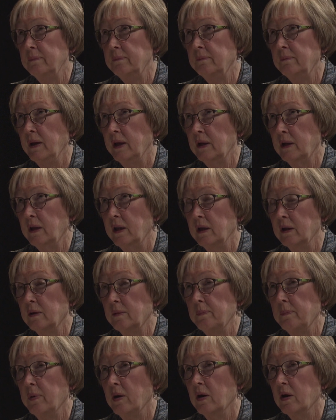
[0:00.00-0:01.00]
Medicare
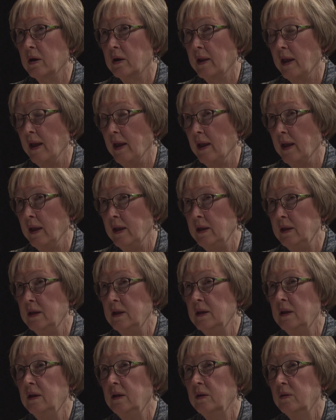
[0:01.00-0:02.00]
Part A
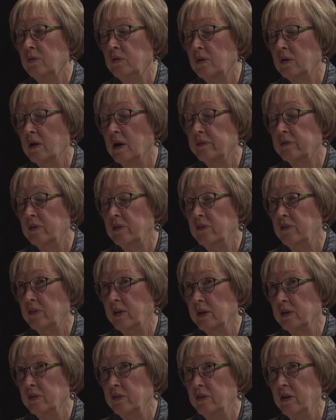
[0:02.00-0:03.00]
will cover
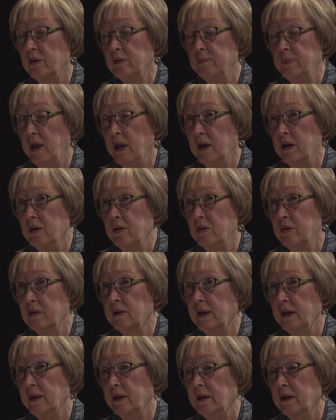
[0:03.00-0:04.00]
skilled home care,
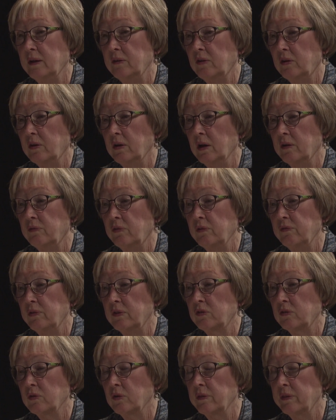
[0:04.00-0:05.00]
and you can have the
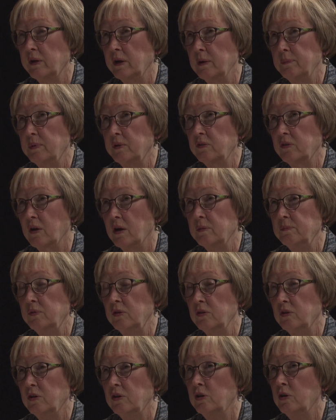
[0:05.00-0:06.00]
physical therapist come
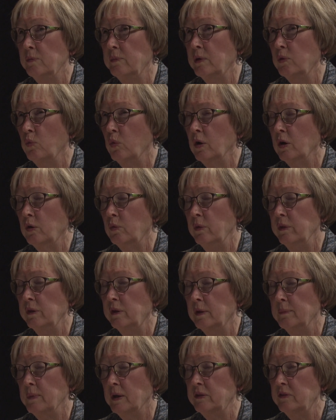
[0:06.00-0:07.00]
to the home and work with
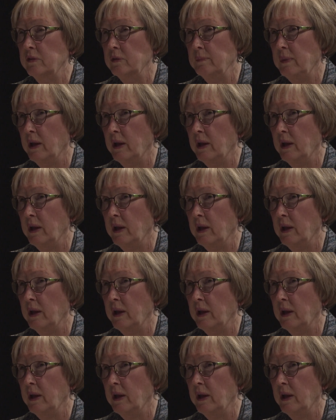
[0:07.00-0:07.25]
him on some